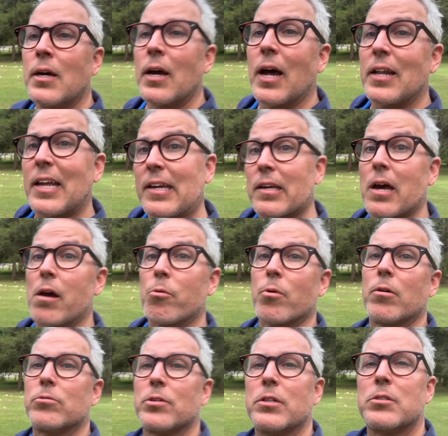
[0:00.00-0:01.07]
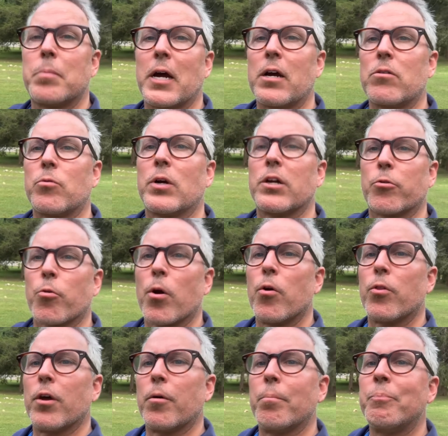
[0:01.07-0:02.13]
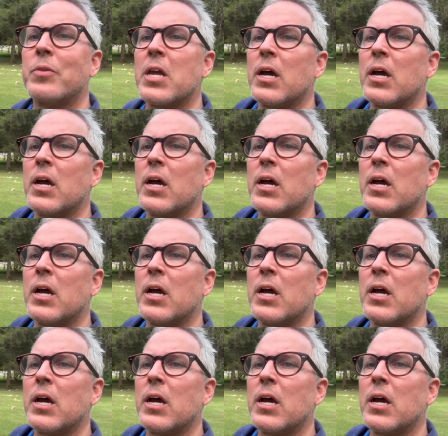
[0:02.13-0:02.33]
I like cut roses, but I don't want to grow them.